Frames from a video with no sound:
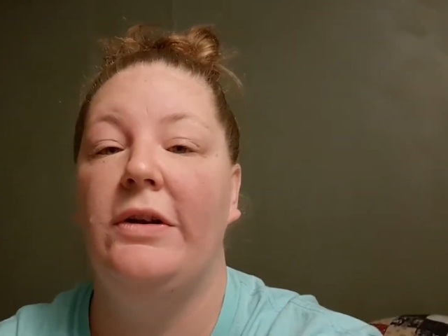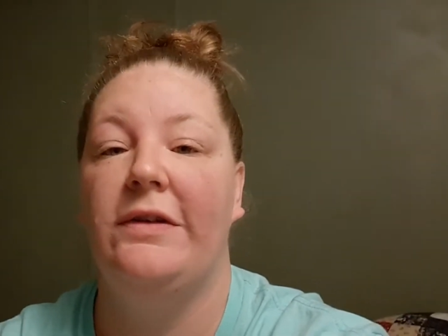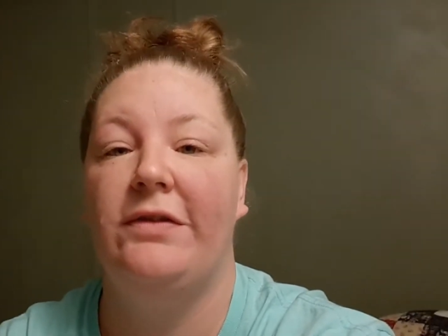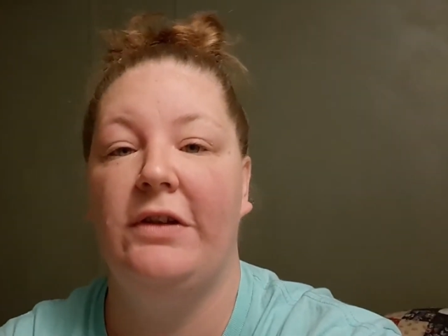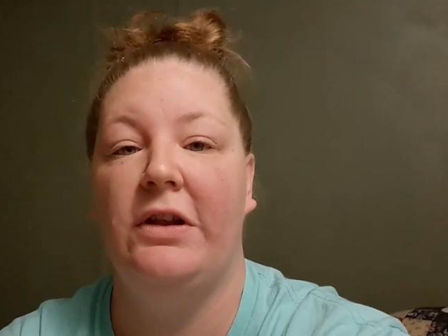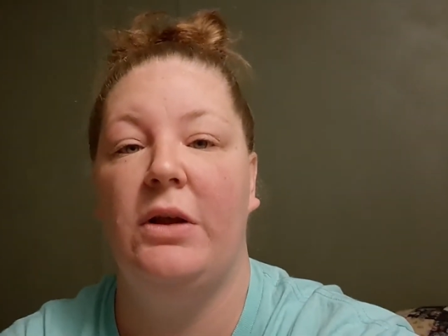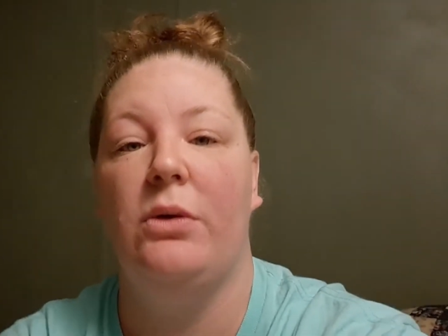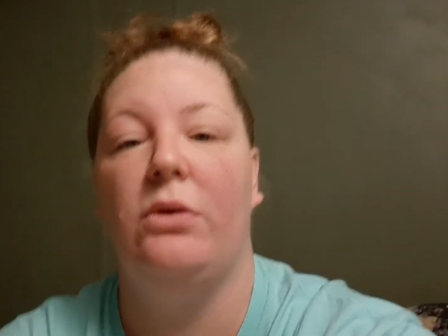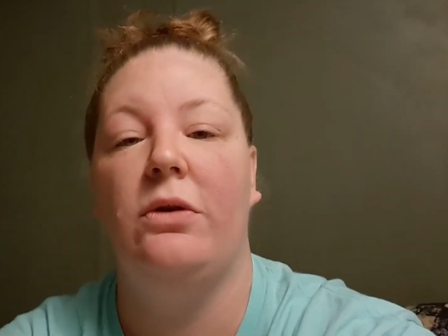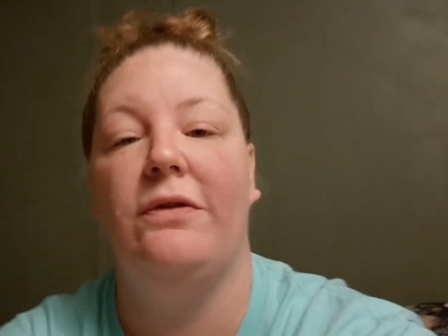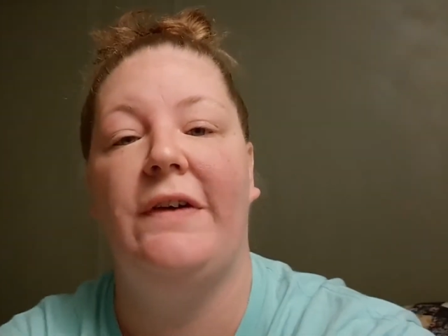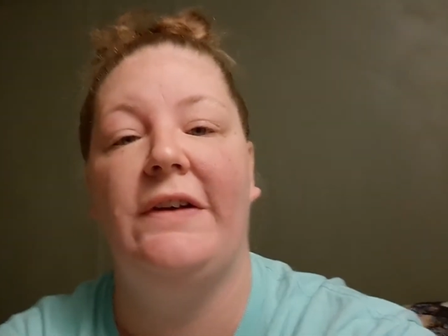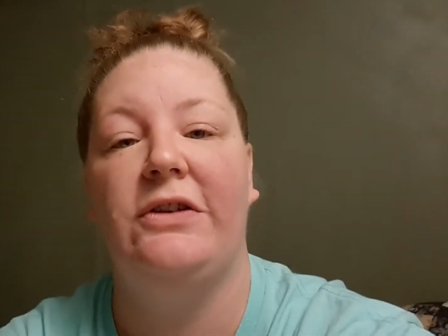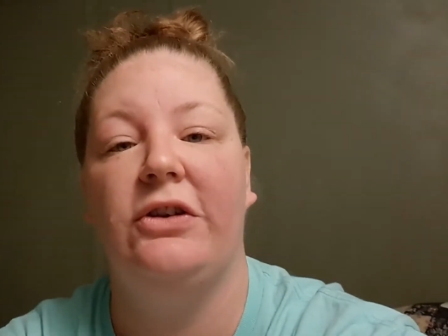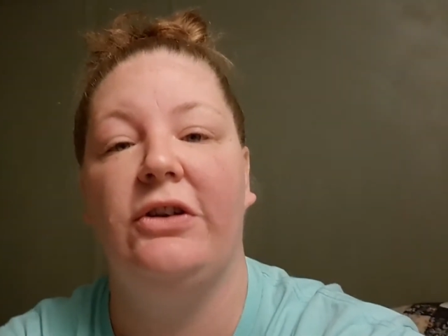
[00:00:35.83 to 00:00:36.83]
of the local
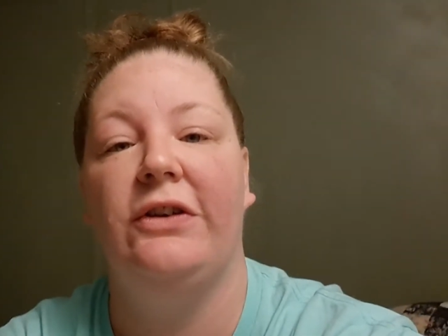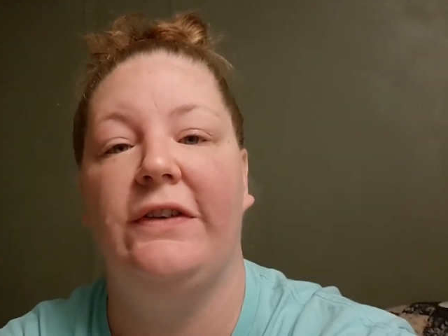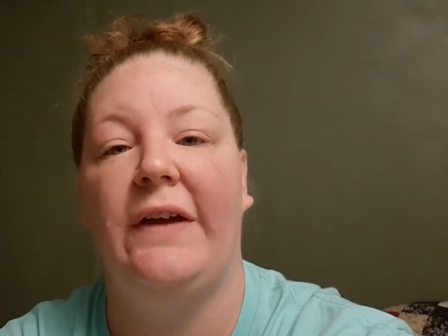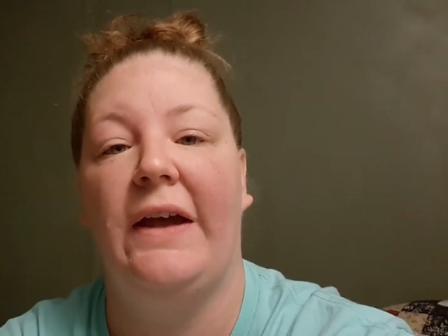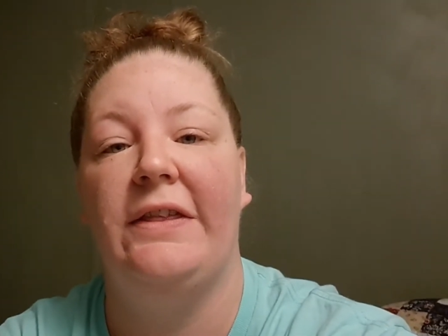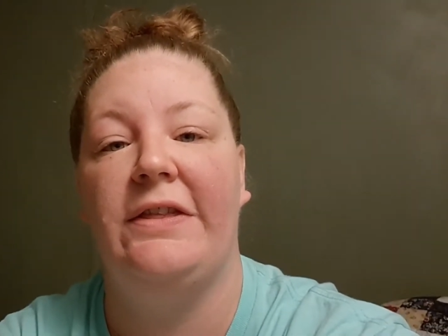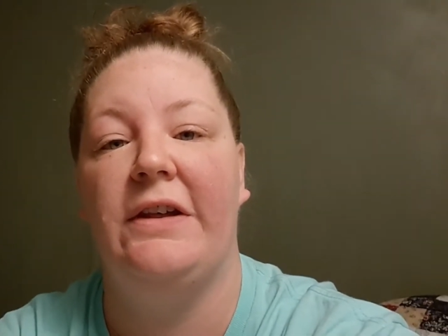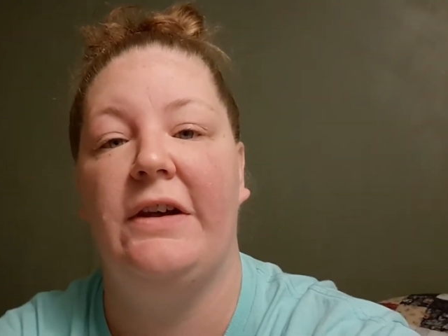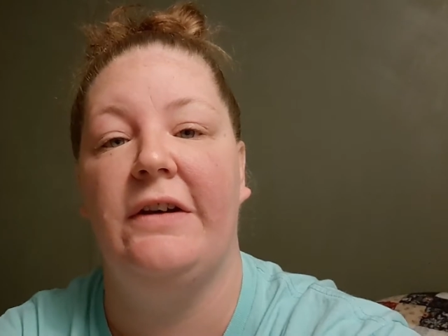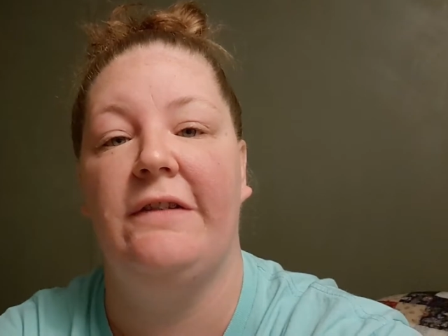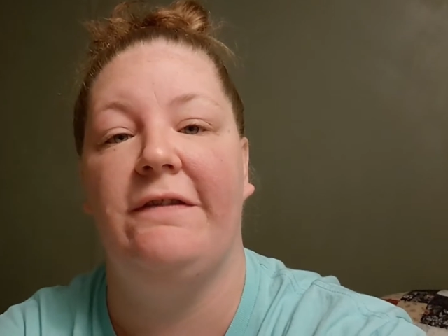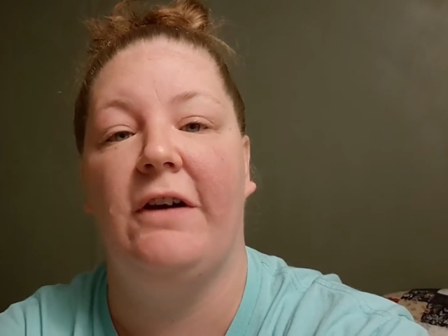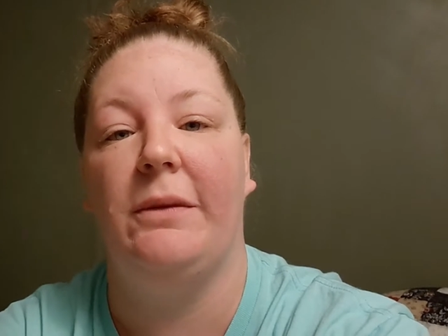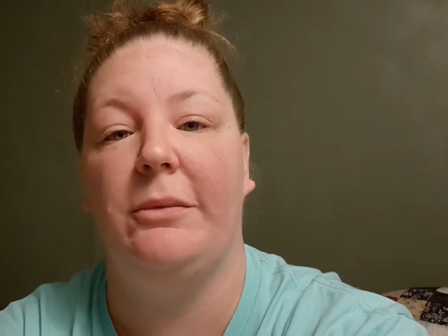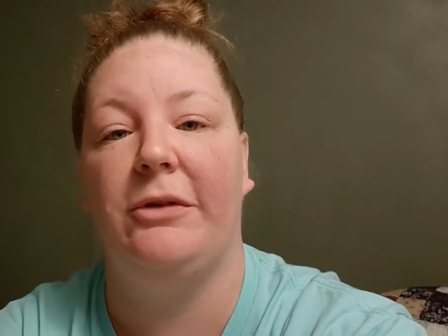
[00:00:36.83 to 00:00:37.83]
vendors at the
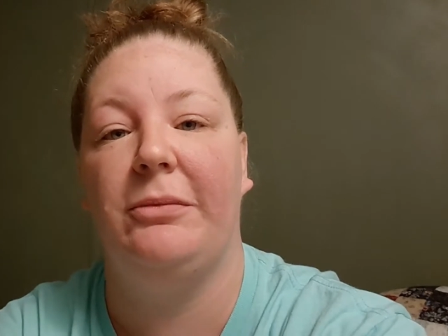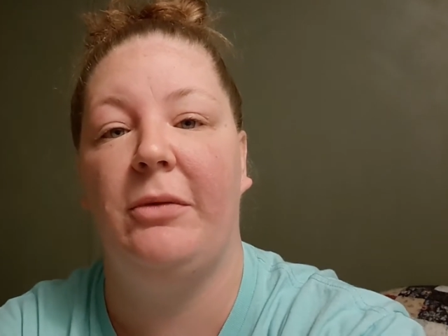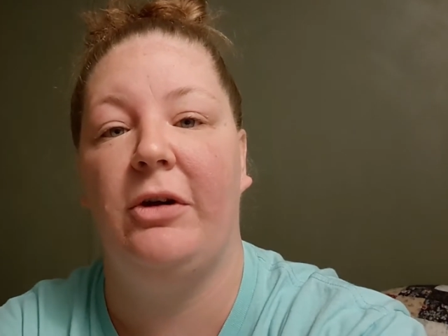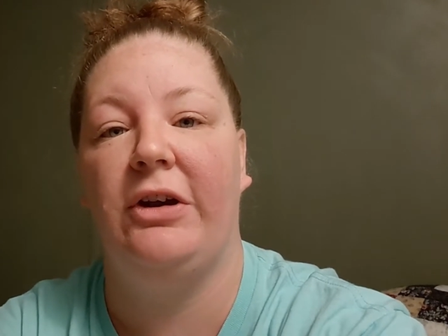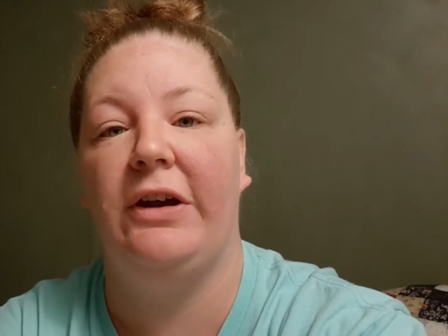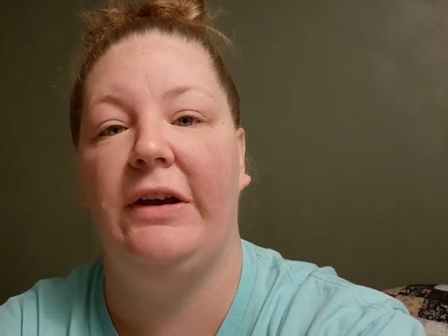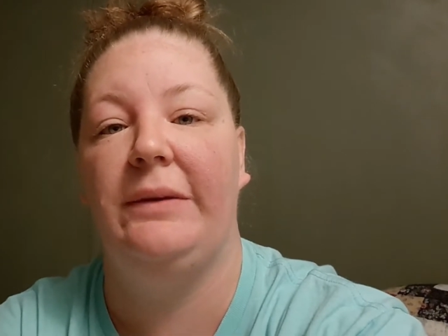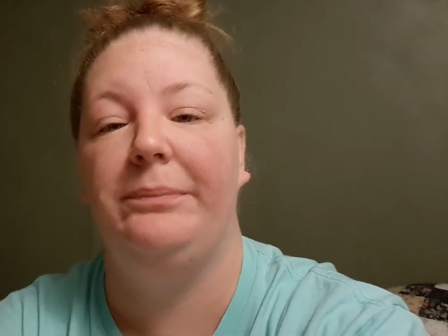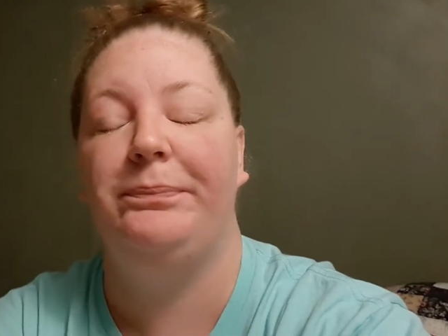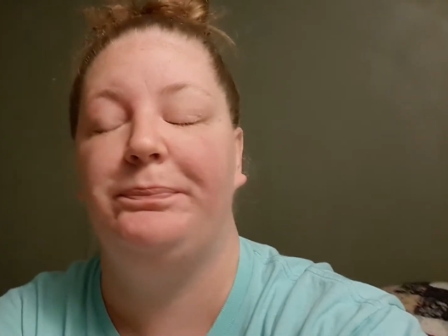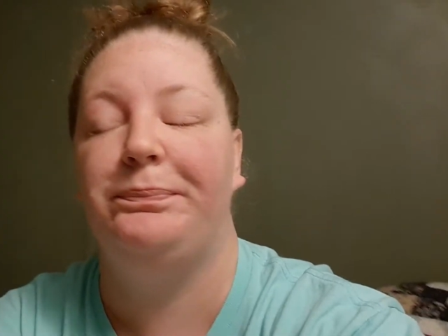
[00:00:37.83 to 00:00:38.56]
farmer's market.